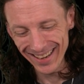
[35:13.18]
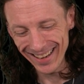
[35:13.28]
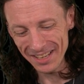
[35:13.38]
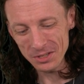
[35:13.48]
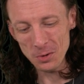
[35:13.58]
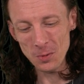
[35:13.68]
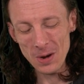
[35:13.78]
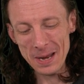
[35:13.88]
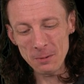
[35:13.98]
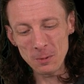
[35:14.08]
So
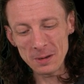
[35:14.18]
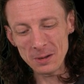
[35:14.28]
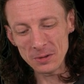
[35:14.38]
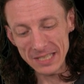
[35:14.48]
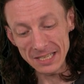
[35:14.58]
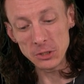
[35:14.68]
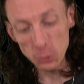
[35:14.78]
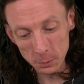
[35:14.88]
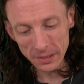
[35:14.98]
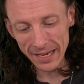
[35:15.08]
it will
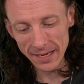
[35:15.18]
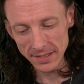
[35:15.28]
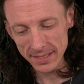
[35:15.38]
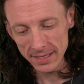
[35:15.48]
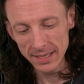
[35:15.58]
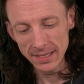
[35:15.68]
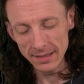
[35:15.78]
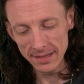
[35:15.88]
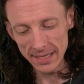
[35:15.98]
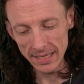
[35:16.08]
deduplicate
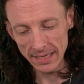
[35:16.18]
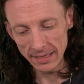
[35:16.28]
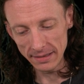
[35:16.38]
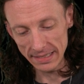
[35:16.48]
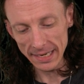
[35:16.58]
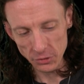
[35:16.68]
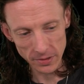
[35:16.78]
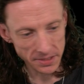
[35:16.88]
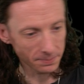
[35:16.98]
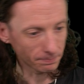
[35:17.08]
these entries.